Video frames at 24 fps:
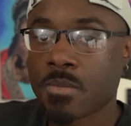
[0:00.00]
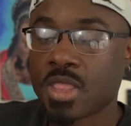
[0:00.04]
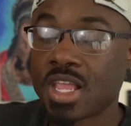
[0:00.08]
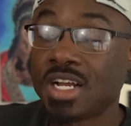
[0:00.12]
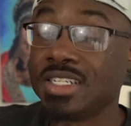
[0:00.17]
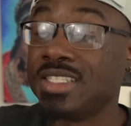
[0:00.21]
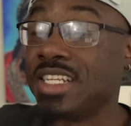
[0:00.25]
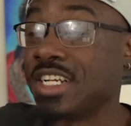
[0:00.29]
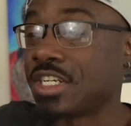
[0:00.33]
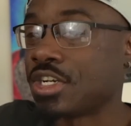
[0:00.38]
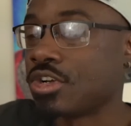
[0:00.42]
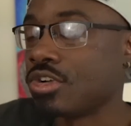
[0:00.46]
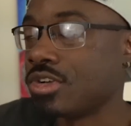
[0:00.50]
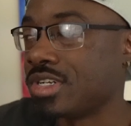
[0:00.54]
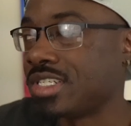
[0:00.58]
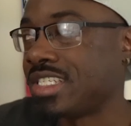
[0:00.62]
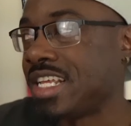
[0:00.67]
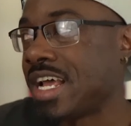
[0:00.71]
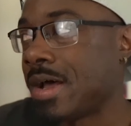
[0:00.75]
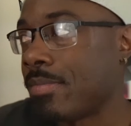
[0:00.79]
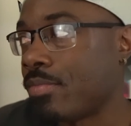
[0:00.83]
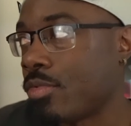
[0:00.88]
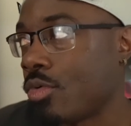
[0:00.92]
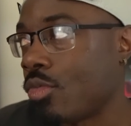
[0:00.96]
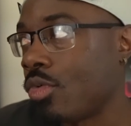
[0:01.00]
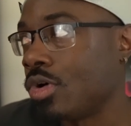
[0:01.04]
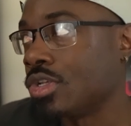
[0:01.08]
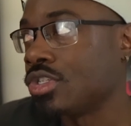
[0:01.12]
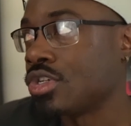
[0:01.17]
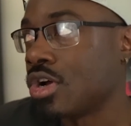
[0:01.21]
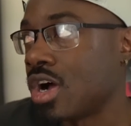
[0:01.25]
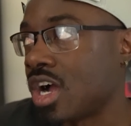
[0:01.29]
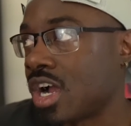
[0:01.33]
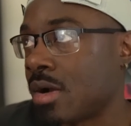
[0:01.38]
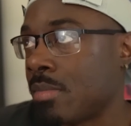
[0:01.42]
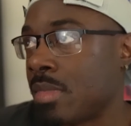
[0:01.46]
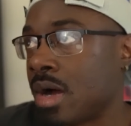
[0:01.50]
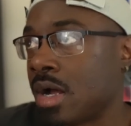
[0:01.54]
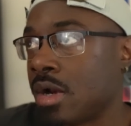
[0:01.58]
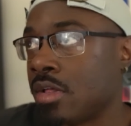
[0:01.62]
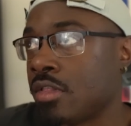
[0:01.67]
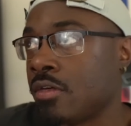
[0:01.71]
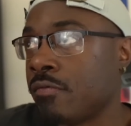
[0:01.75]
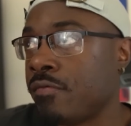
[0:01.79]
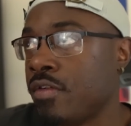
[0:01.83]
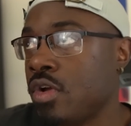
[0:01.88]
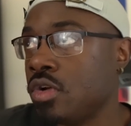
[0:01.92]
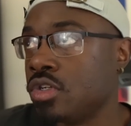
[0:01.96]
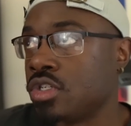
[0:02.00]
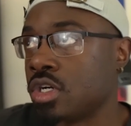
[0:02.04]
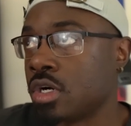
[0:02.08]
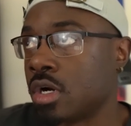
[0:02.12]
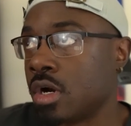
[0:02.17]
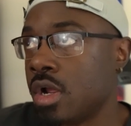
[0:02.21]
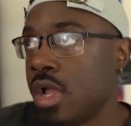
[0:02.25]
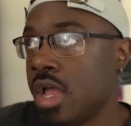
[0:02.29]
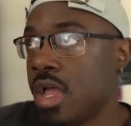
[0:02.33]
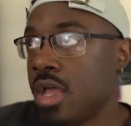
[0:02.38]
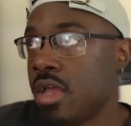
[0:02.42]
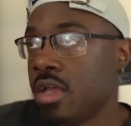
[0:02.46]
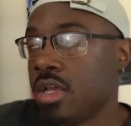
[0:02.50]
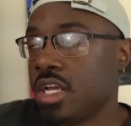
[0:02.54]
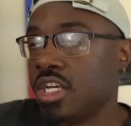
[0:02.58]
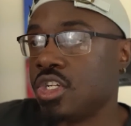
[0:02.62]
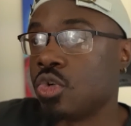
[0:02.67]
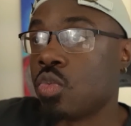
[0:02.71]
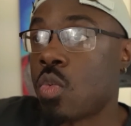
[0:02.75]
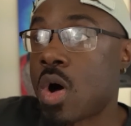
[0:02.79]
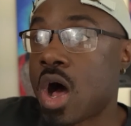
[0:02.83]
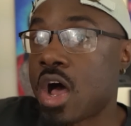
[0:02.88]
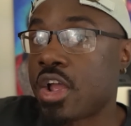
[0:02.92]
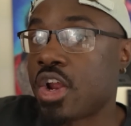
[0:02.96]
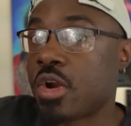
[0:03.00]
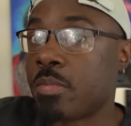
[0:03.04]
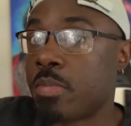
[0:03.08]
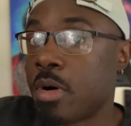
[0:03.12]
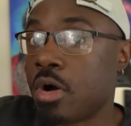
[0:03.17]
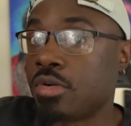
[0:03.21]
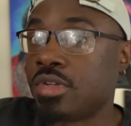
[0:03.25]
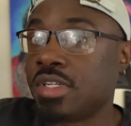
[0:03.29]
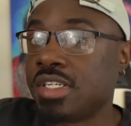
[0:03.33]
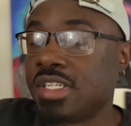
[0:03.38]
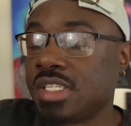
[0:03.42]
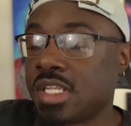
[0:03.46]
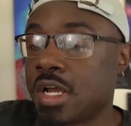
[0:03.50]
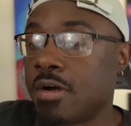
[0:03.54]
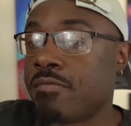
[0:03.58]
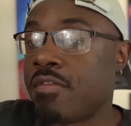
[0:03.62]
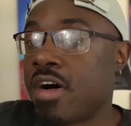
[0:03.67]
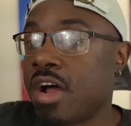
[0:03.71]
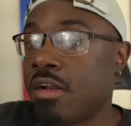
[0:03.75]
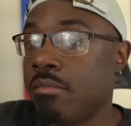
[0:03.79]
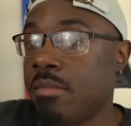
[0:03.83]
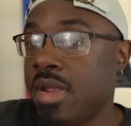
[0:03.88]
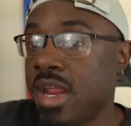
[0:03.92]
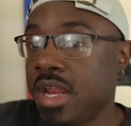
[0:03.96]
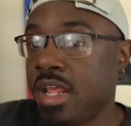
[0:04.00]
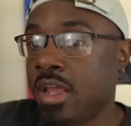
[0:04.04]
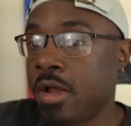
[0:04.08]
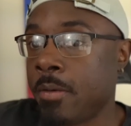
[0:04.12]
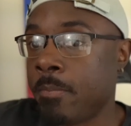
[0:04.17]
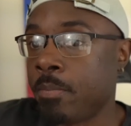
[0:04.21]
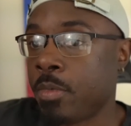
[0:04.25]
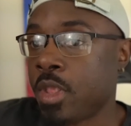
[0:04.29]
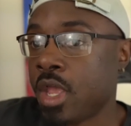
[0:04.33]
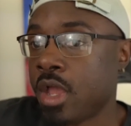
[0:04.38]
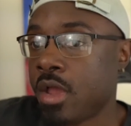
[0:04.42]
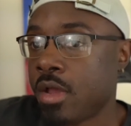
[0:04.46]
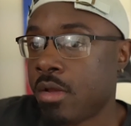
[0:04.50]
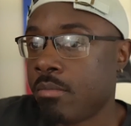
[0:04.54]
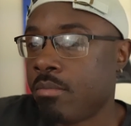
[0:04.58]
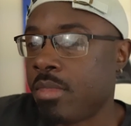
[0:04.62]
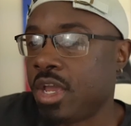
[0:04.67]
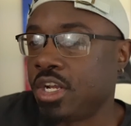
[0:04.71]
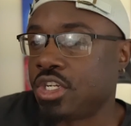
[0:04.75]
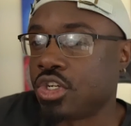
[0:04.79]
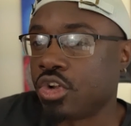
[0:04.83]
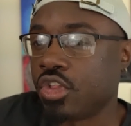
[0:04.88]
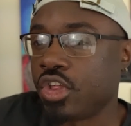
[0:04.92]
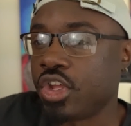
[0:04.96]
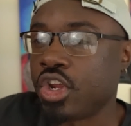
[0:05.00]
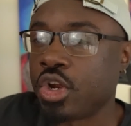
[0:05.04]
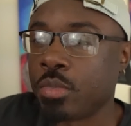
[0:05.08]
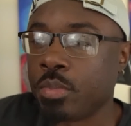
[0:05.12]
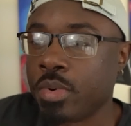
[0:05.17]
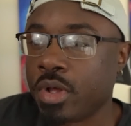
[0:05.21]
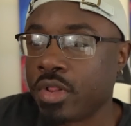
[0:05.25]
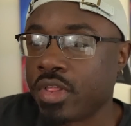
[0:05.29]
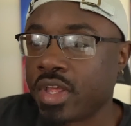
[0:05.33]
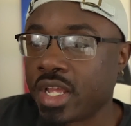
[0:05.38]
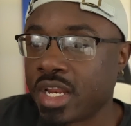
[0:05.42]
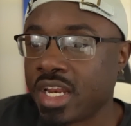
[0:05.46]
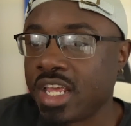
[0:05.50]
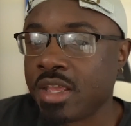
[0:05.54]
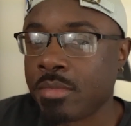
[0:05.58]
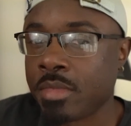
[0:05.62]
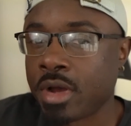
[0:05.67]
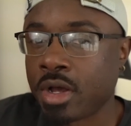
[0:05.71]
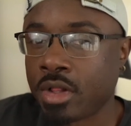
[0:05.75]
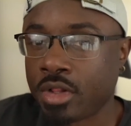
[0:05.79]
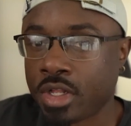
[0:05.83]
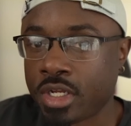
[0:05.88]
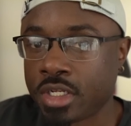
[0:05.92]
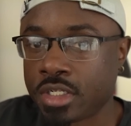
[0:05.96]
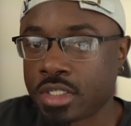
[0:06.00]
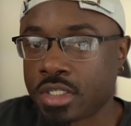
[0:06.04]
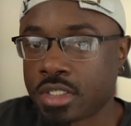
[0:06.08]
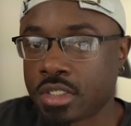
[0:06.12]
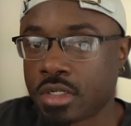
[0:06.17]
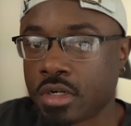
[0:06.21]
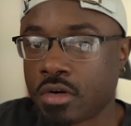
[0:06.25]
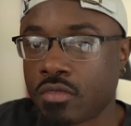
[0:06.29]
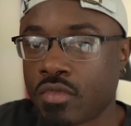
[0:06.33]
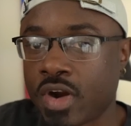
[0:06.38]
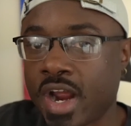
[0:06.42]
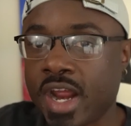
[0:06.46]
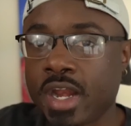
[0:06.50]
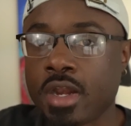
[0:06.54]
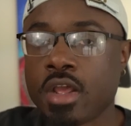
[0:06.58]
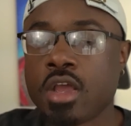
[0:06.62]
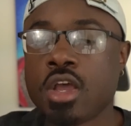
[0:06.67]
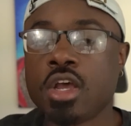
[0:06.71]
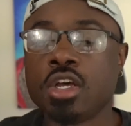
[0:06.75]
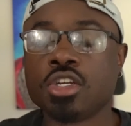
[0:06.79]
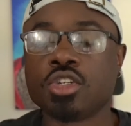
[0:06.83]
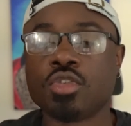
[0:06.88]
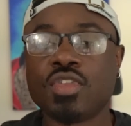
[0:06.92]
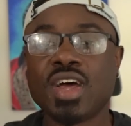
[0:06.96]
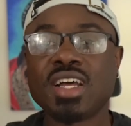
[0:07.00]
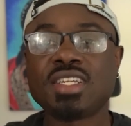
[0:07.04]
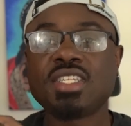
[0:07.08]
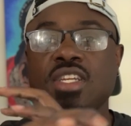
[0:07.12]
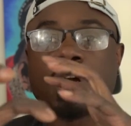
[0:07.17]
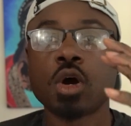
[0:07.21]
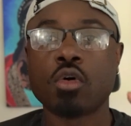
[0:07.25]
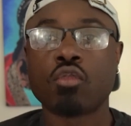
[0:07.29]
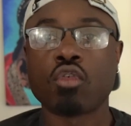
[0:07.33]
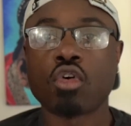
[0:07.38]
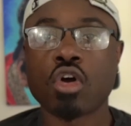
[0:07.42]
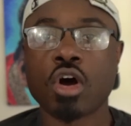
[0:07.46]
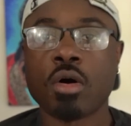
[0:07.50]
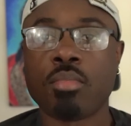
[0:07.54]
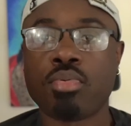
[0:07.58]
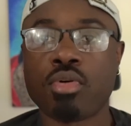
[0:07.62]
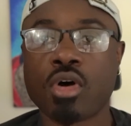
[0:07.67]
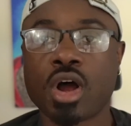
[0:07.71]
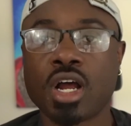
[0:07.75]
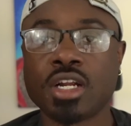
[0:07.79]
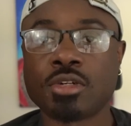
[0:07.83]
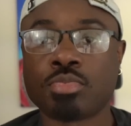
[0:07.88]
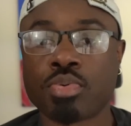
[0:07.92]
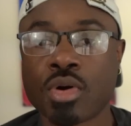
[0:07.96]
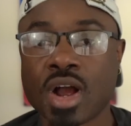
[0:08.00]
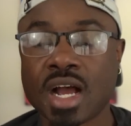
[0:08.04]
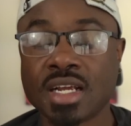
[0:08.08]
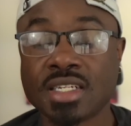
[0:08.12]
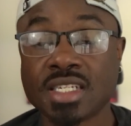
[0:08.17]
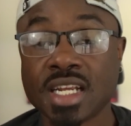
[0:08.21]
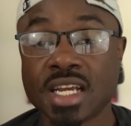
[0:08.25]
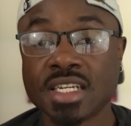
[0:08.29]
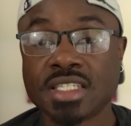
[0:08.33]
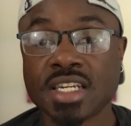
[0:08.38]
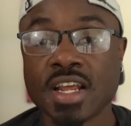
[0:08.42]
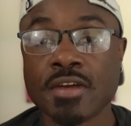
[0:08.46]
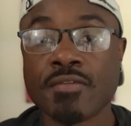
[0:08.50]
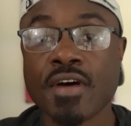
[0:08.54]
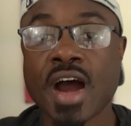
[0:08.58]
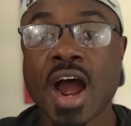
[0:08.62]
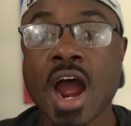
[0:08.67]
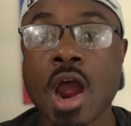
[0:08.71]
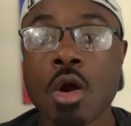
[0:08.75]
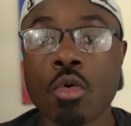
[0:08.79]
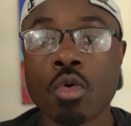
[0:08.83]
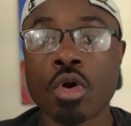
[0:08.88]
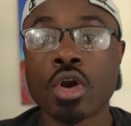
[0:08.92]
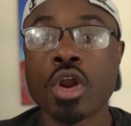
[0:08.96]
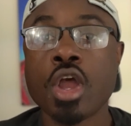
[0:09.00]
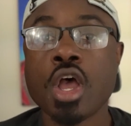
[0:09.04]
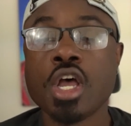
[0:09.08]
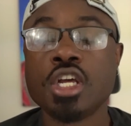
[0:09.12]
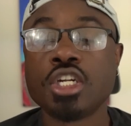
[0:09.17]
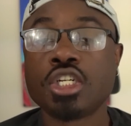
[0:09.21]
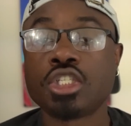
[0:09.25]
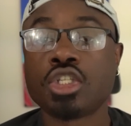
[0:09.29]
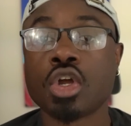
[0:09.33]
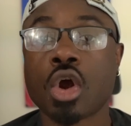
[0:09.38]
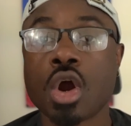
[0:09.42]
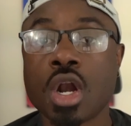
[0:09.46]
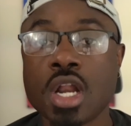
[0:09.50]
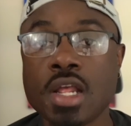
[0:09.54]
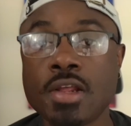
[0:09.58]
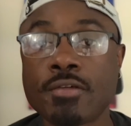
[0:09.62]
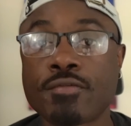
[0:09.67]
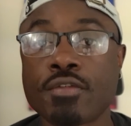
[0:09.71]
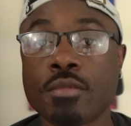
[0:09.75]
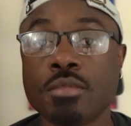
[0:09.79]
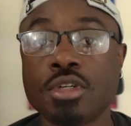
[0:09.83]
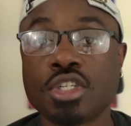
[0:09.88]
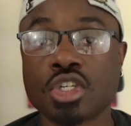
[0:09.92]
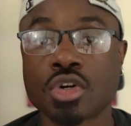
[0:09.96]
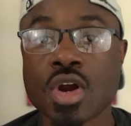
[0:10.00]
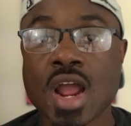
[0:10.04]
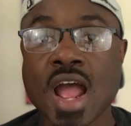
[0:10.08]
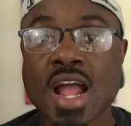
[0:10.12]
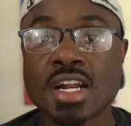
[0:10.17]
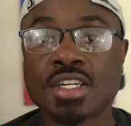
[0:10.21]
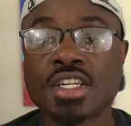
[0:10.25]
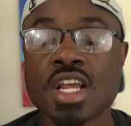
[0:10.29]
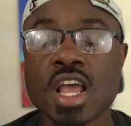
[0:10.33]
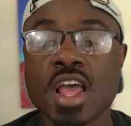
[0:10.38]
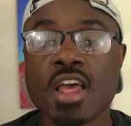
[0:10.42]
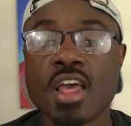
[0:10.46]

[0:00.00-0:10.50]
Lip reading: Additional step that we'll talk about in the future is while you're posting stuff on Medium, make sure that you're building an email list, right? So that's the overall process. If I were starting from scratch,